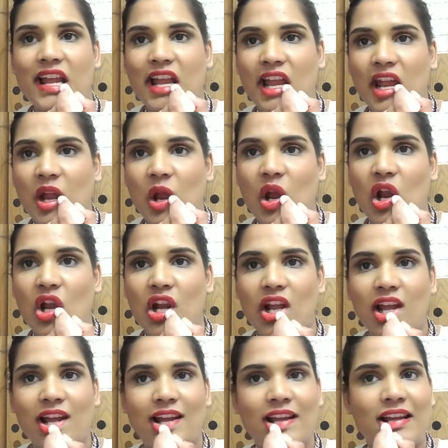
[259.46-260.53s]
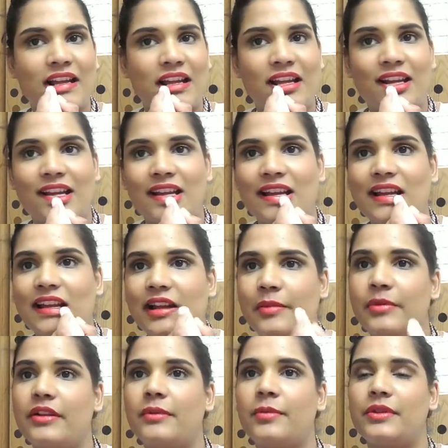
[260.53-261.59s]
I you're to
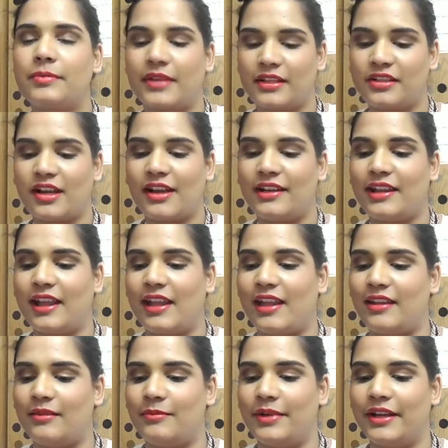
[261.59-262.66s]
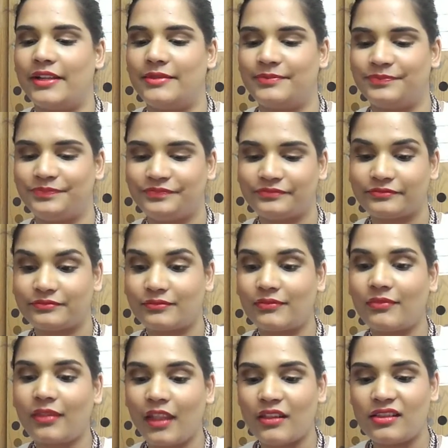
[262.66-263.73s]
put up with my giant head, but
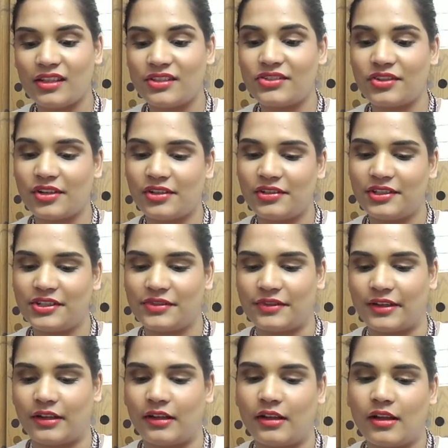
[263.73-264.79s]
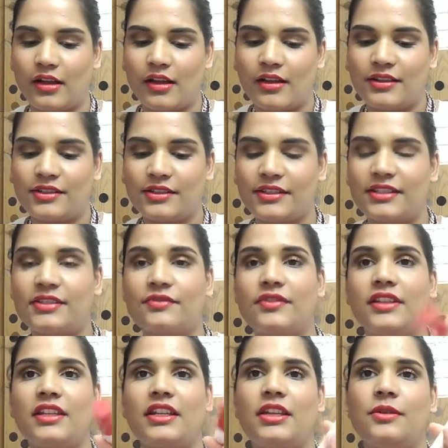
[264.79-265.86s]
the struggle is real. So this is
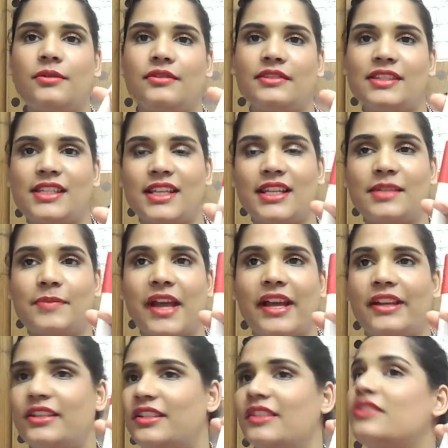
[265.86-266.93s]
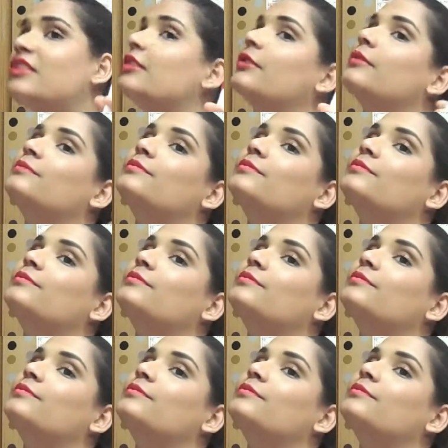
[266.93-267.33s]
really cute. It's nice packaging too.